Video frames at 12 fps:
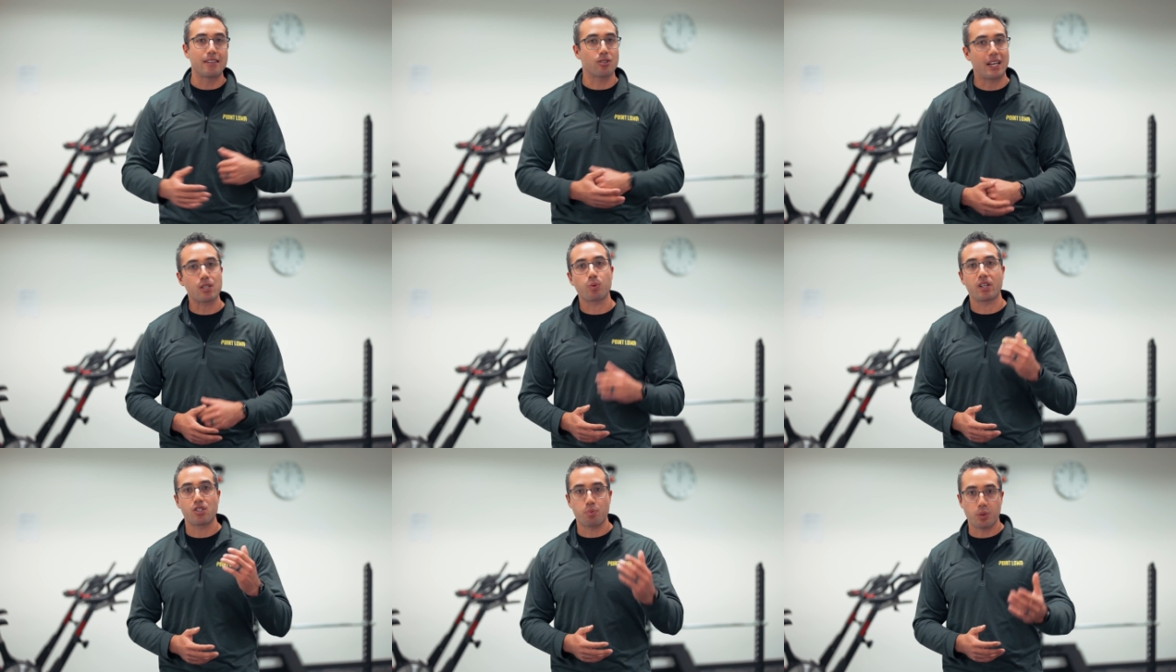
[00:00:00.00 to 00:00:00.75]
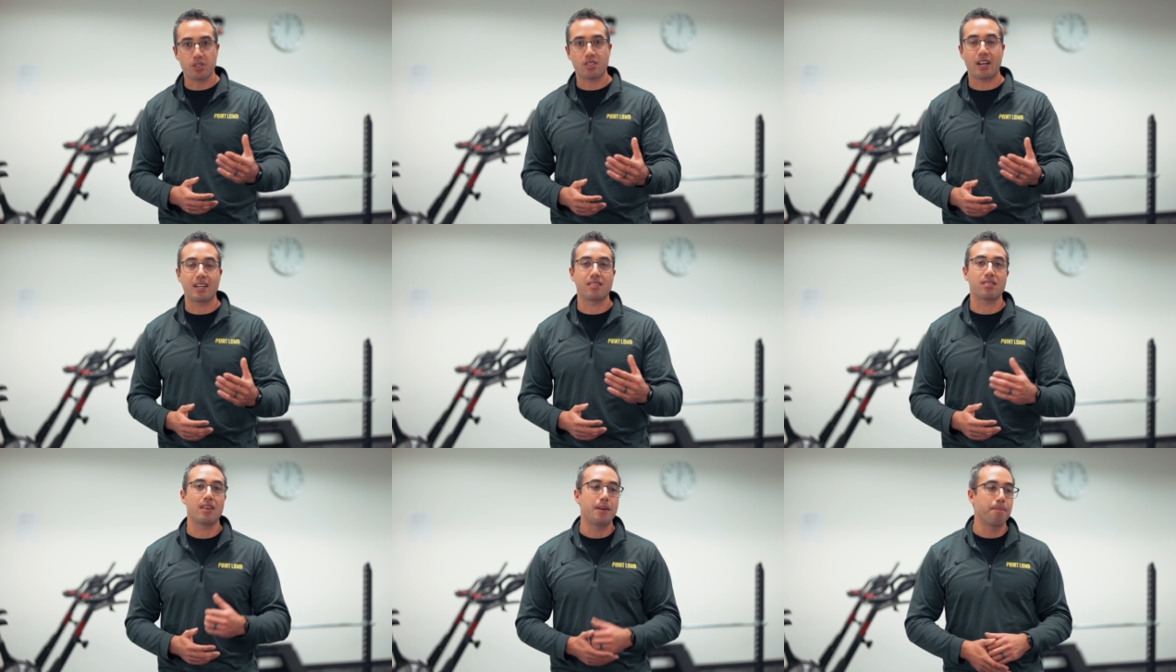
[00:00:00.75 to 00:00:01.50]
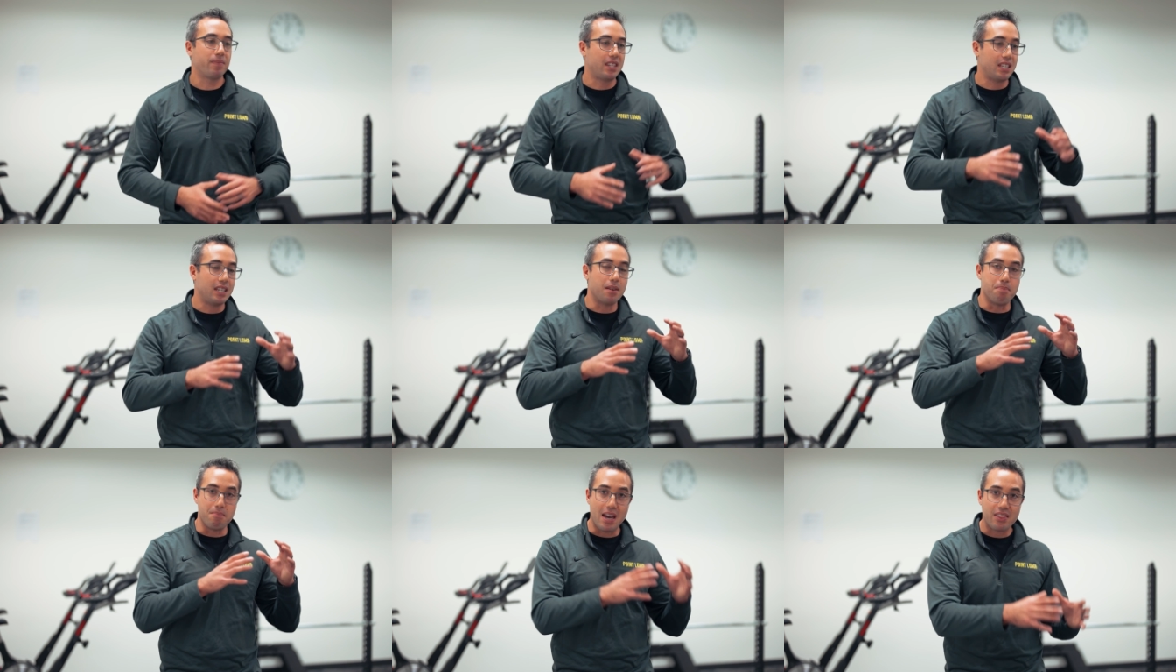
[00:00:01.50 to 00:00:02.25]
So that's why in sports science,
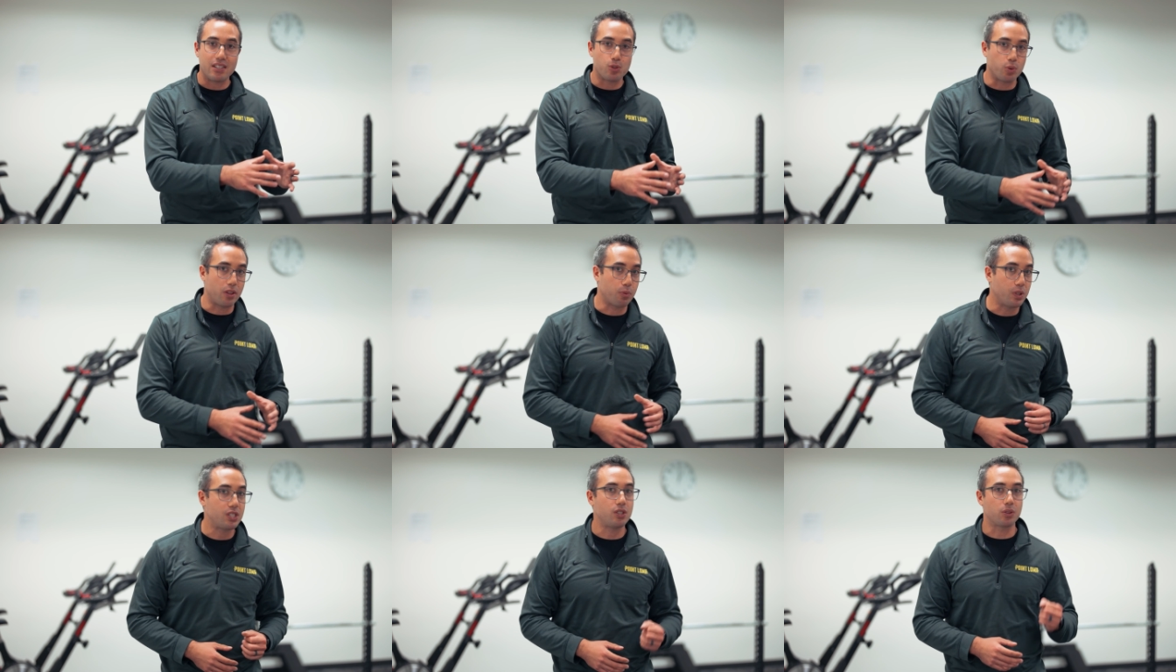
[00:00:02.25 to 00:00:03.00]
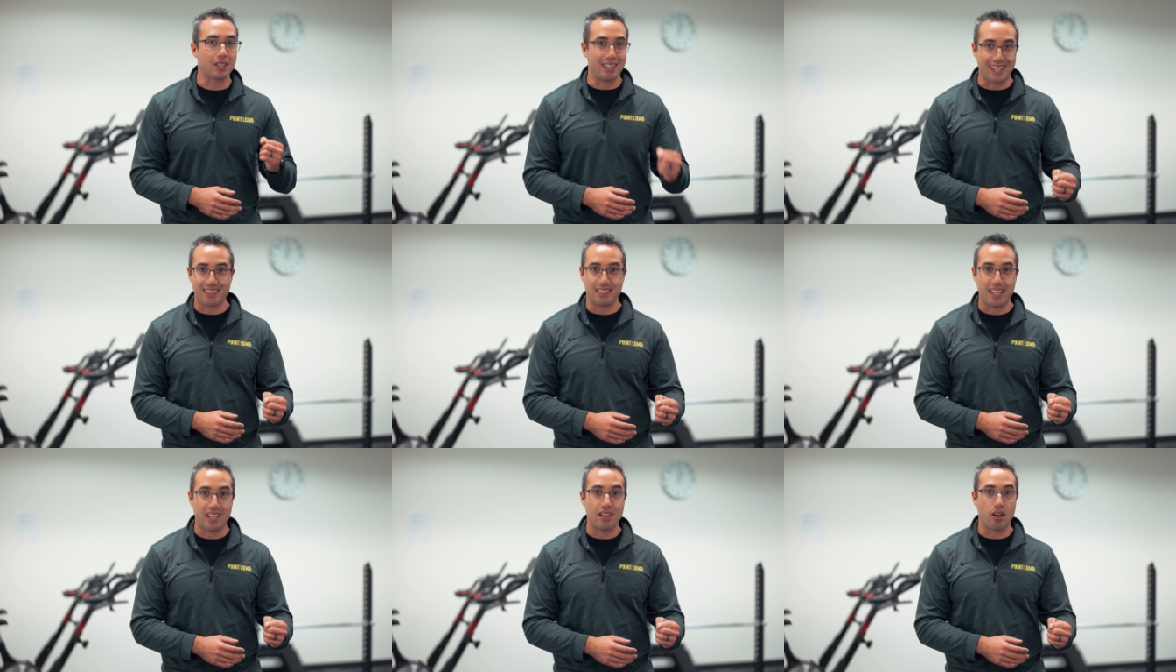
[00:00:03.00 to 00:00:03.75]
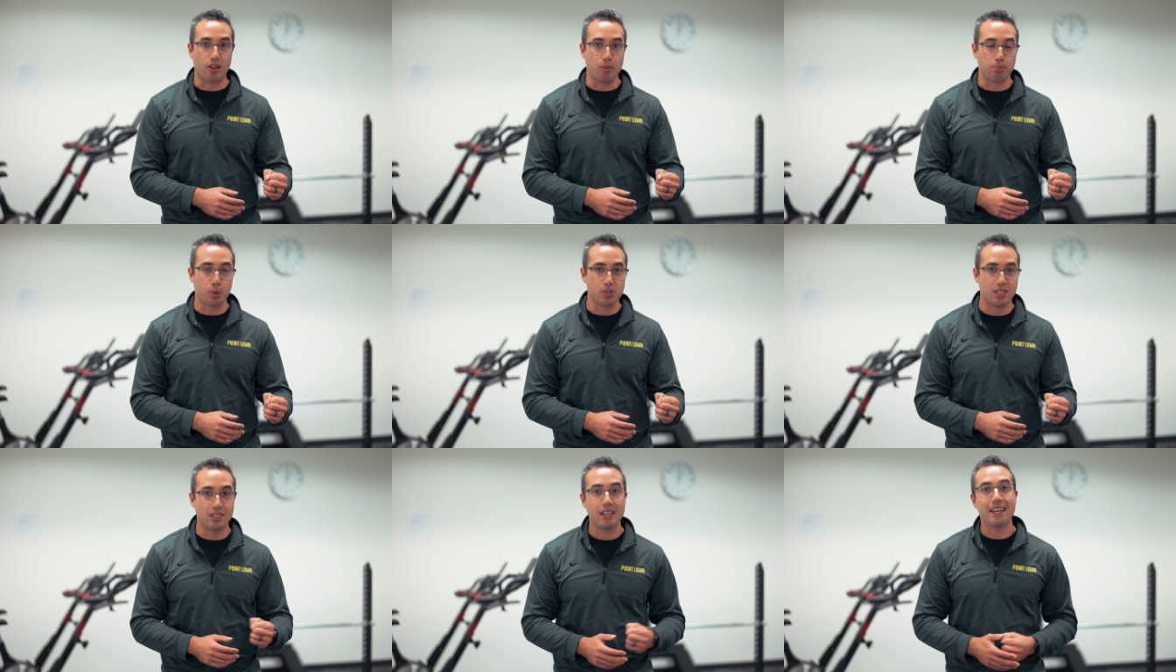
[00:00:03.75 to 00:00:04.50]
the methods with which you collect the data are
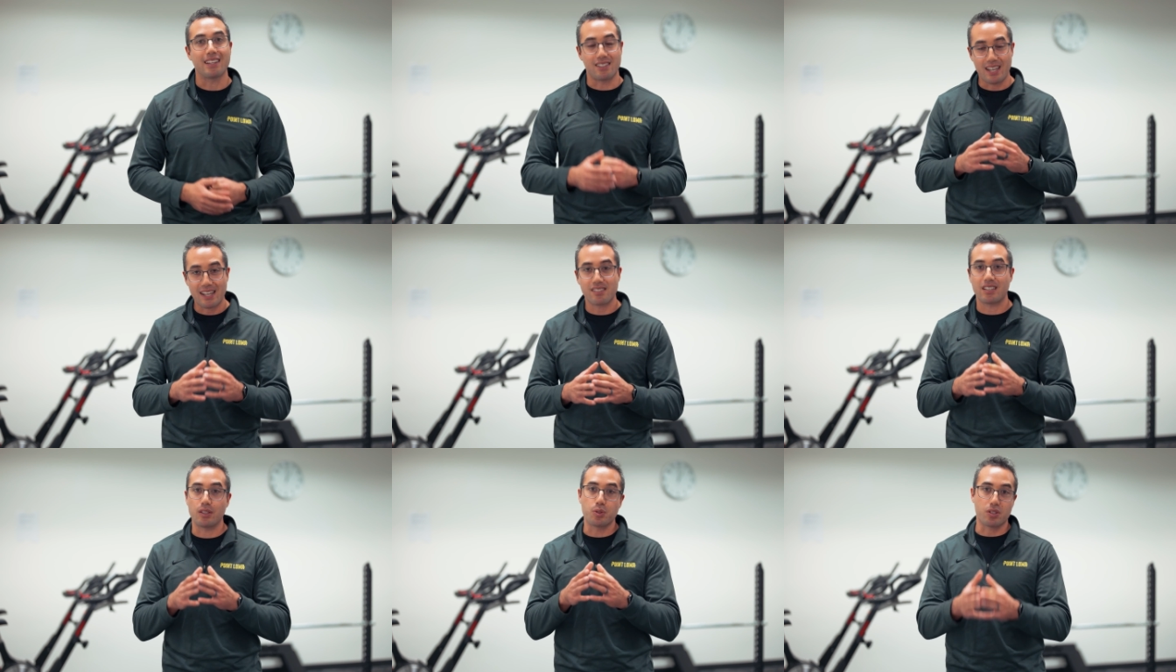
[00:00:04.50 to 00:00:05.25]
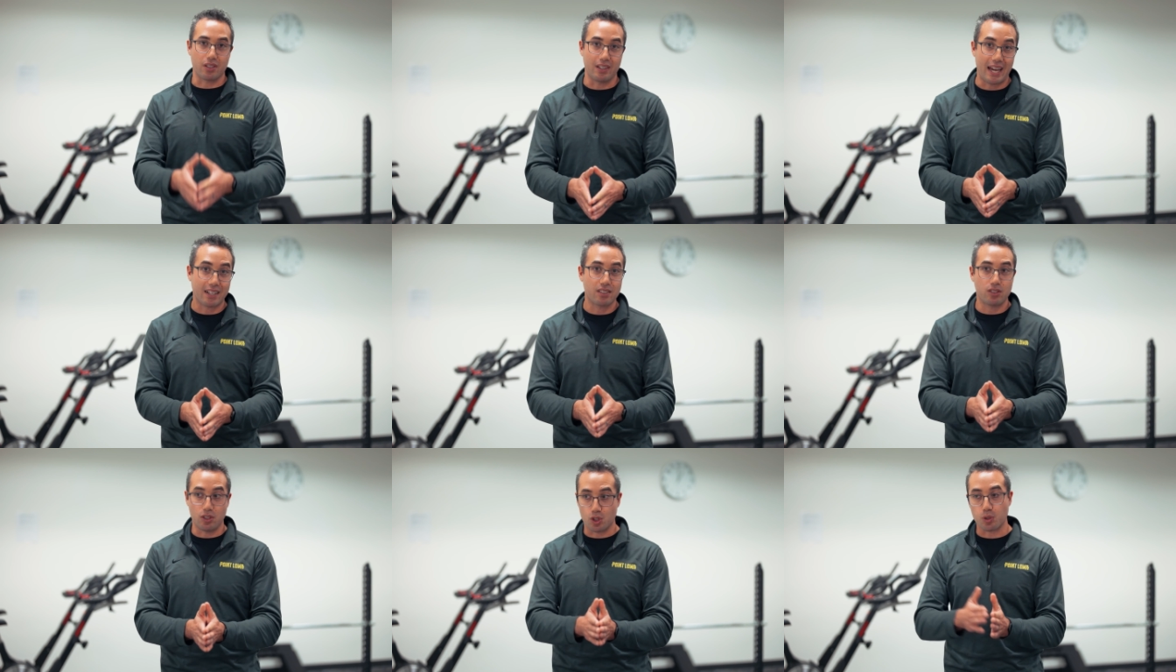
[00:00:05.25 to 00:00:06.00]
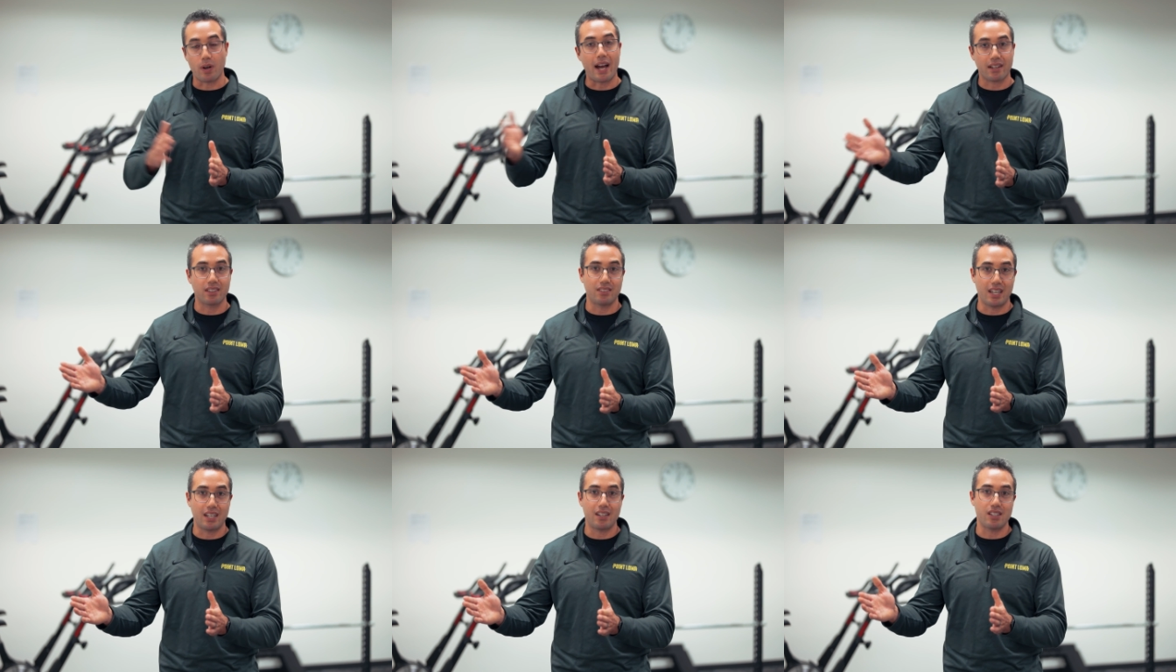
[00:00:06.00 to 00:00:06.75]
important. The tests that you select to track the
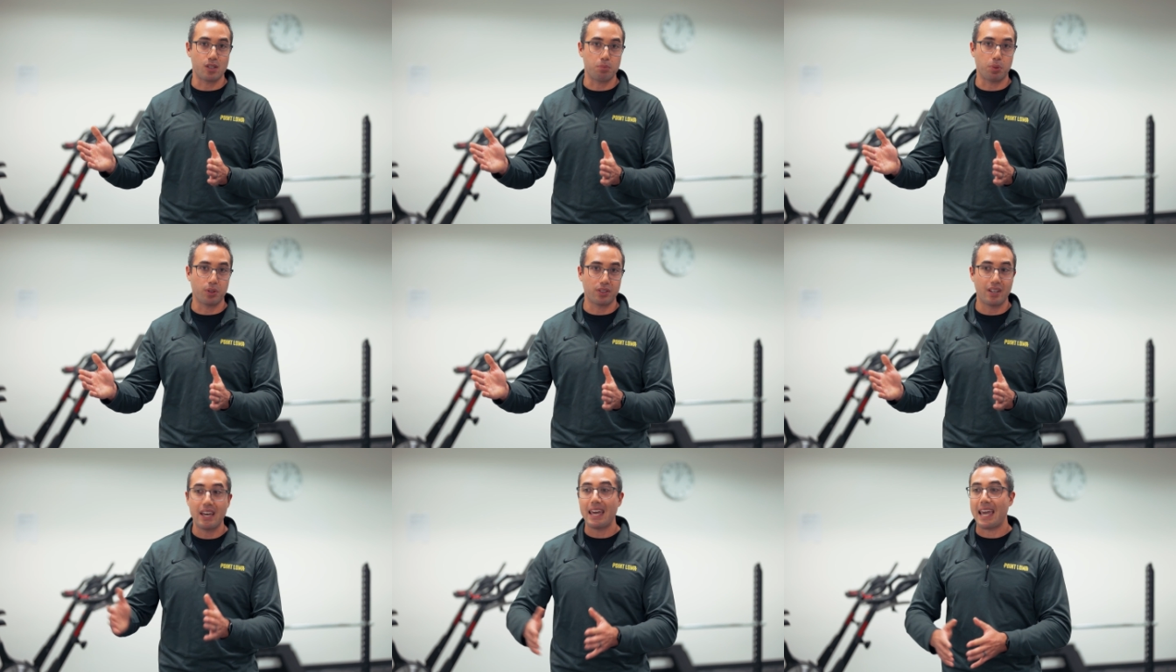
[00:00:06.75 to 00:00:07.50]
data is important.